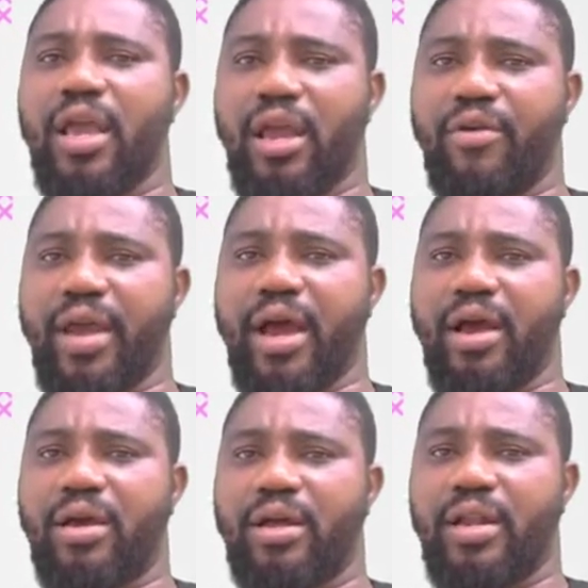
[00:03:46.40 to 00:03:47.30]
area?
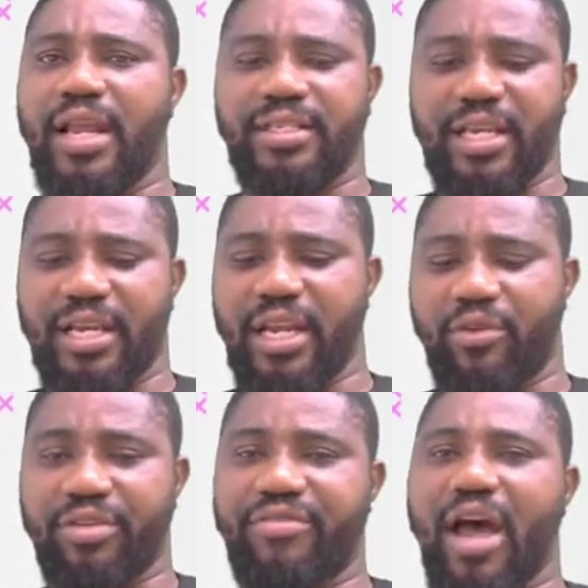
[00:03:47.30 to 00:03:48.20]
Let's say in a
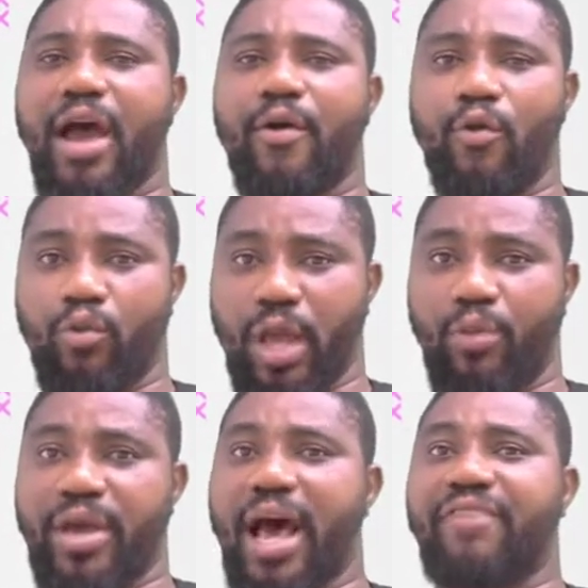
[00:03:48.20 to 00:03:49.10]
river where
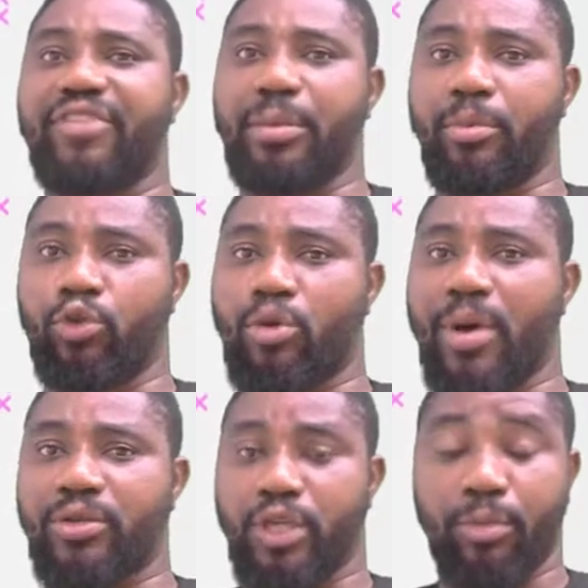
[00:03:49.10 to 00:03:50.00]
we have
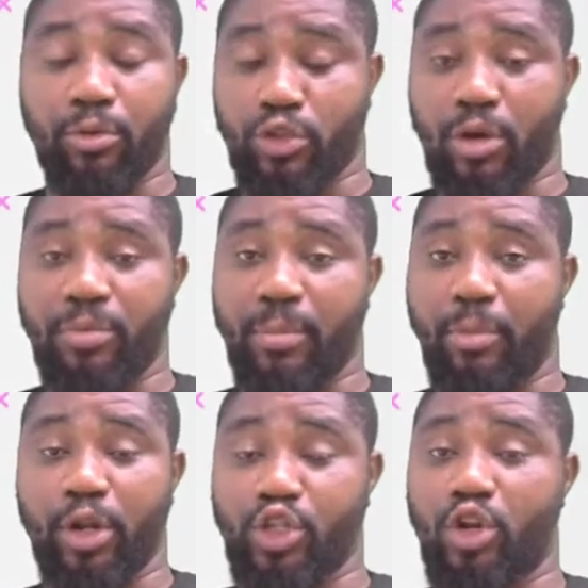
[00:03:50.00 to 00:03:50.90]
hippopotamus, a
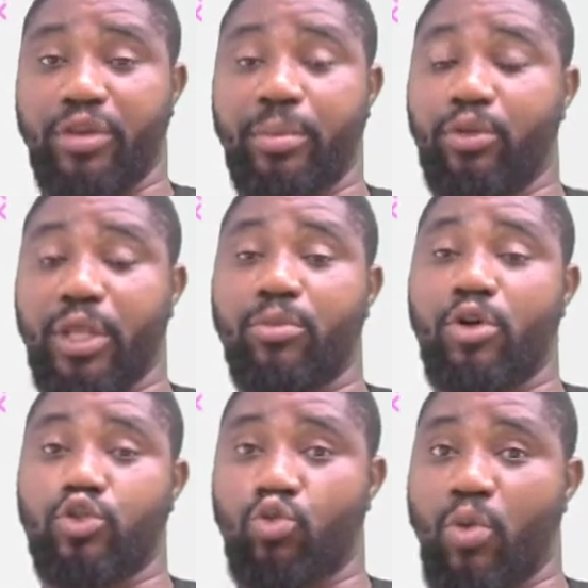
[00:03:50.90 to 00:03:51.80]
population of
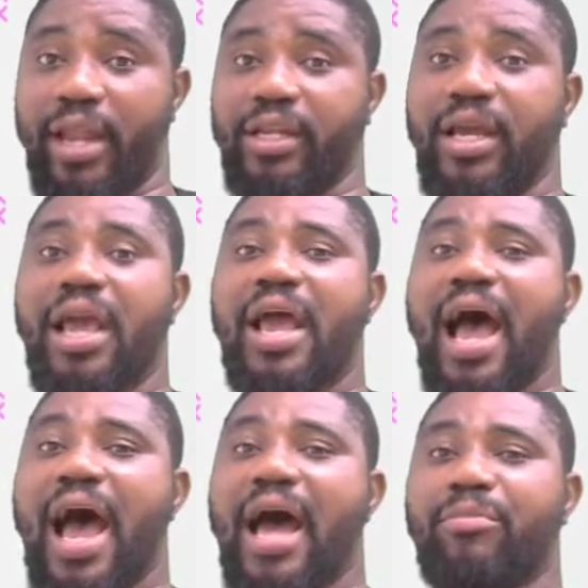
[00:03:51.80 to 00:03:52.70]
hippopotamus dwelling,
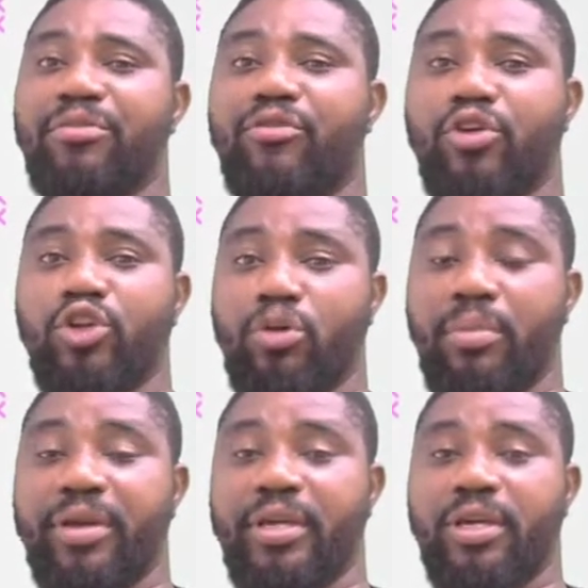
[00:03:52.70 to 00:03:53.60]
and before you know,
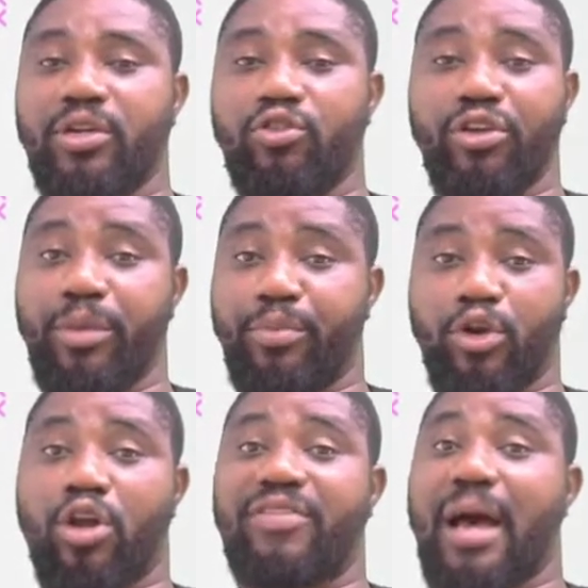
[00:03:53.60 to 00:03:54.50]
maybe during the
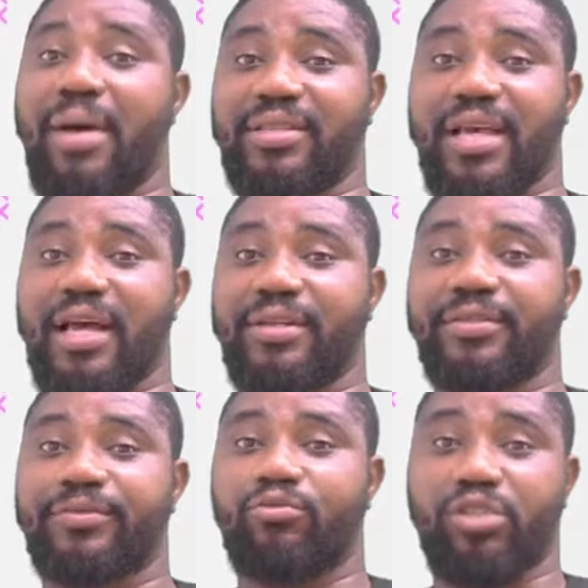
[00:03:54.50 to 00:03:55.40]
period of harmattan,
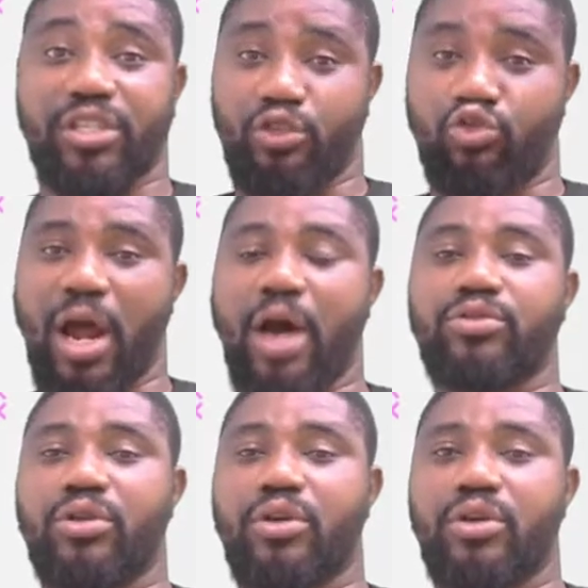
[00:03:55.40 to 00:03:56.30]
which is
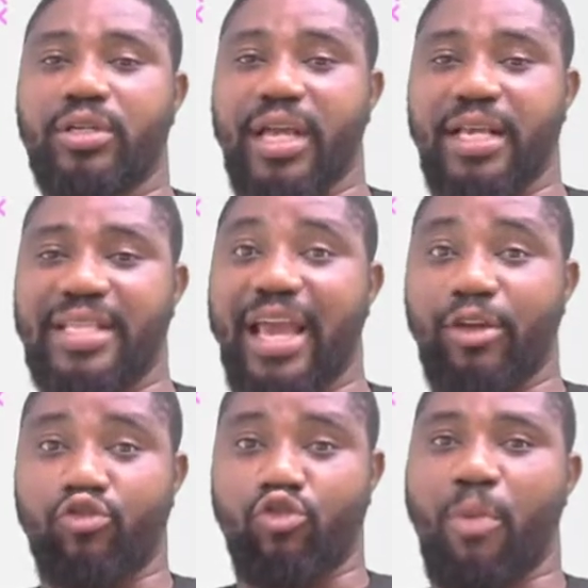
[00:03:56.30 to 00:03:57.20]
drought, there's now a
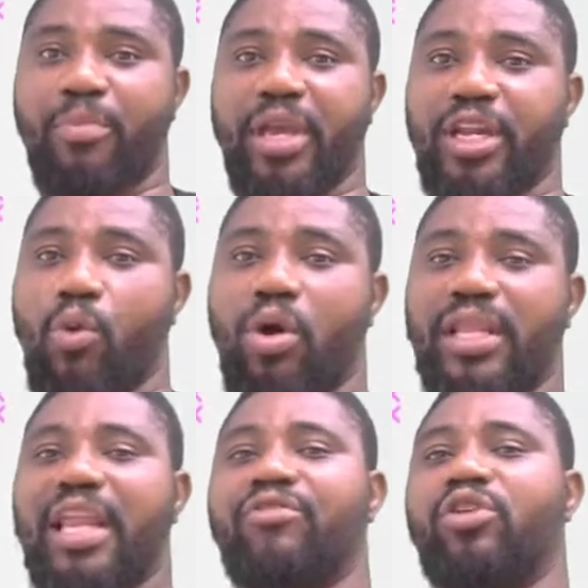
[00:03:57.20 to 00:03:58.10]
drop in the
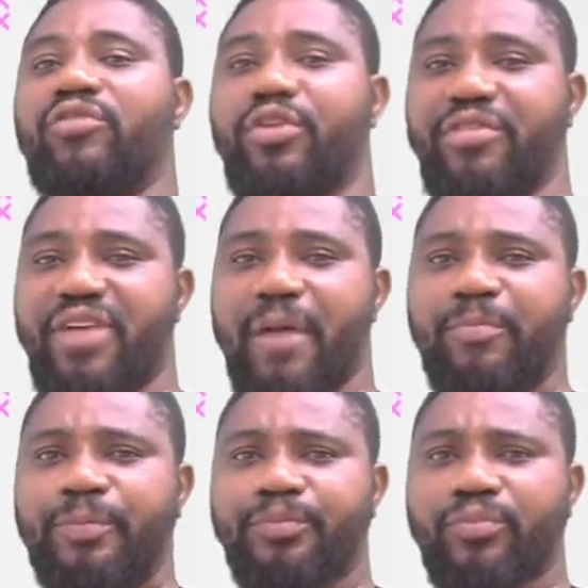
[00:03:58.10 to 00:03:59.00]
water level of the river.
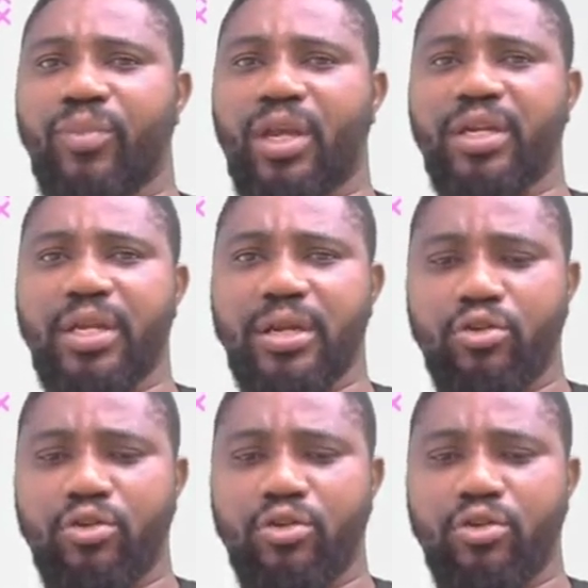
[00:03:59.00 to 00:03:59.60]
The